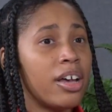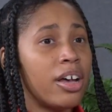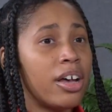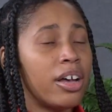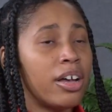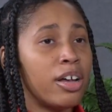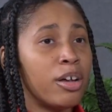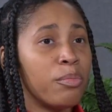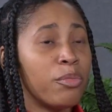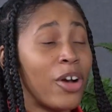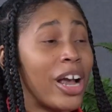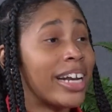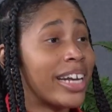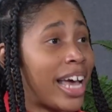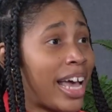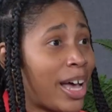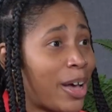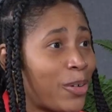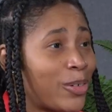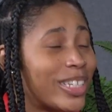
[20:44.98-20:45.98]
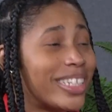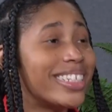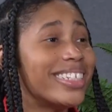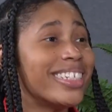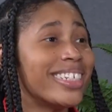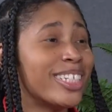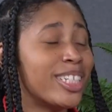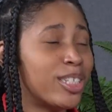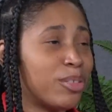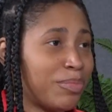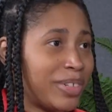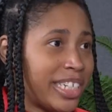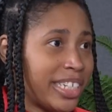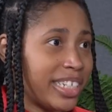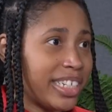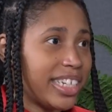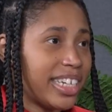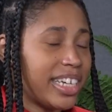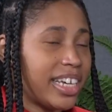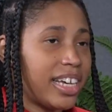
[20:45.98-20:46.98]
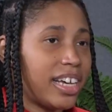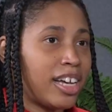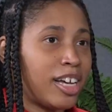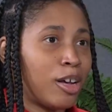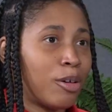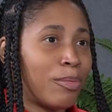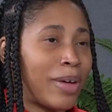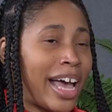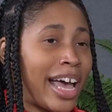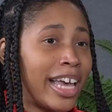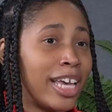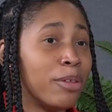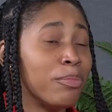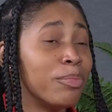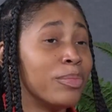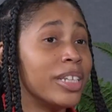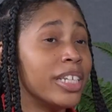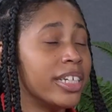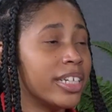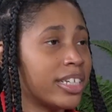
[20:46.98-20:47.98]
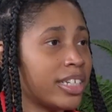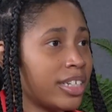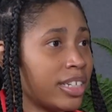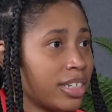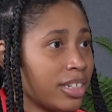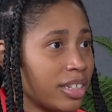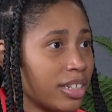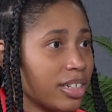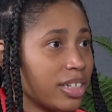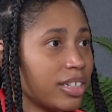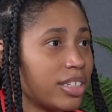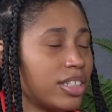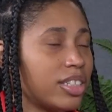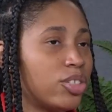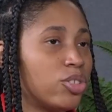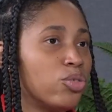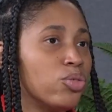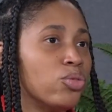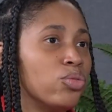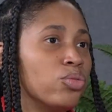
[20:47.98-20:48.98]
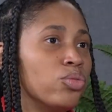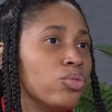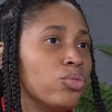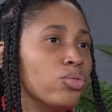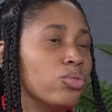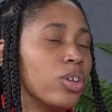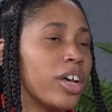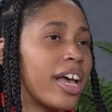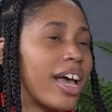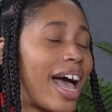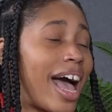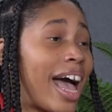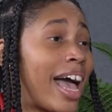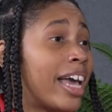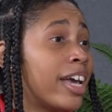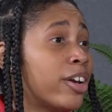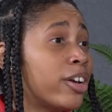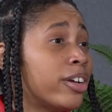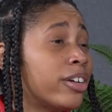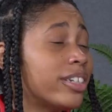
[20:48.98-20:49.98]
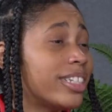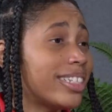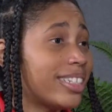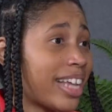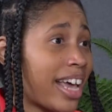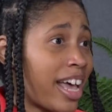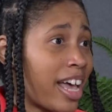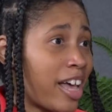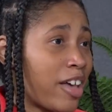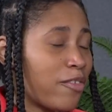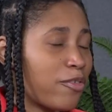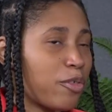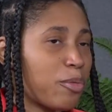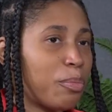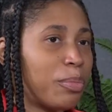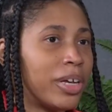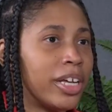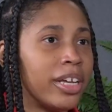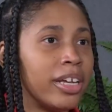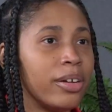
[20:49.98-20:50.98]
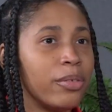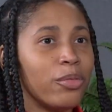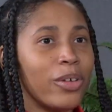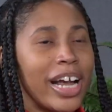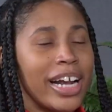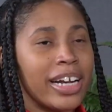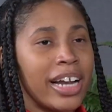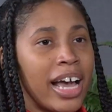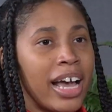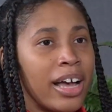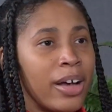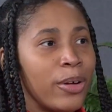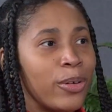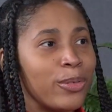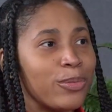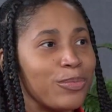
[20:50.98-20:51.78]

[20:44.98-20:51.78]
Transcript: um, right now it's just me. Um, I am looking to hire staff, but right so now. So you have